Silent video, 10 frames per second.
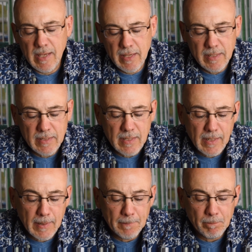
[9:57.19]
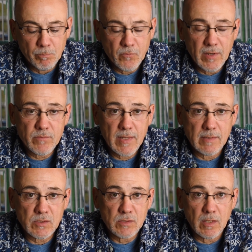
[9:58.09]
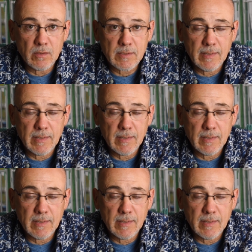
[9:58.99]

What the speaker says: a $5,000